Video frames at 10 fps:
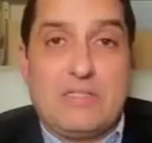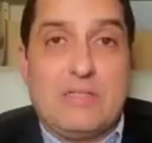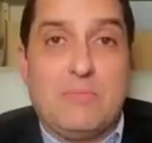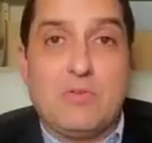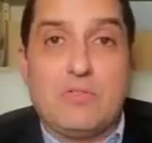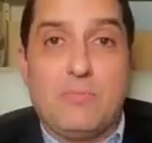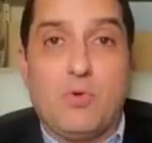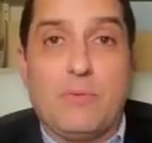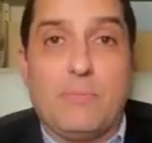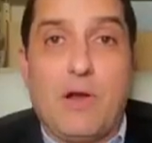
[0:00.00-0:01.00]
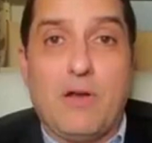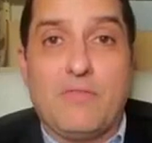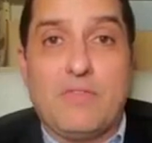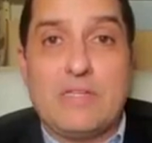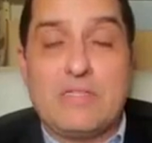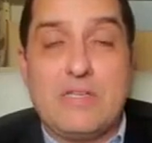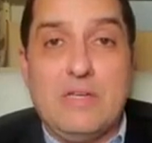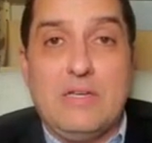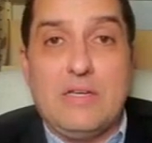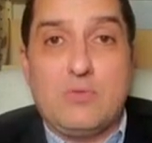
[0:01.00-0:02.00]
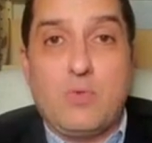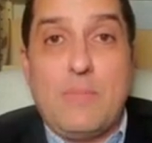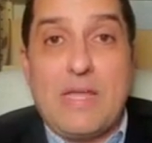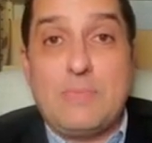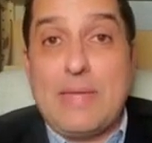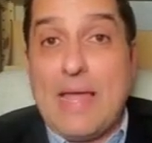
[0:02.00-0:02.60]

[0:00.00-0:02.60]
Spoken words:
And the most important part of this is what makes me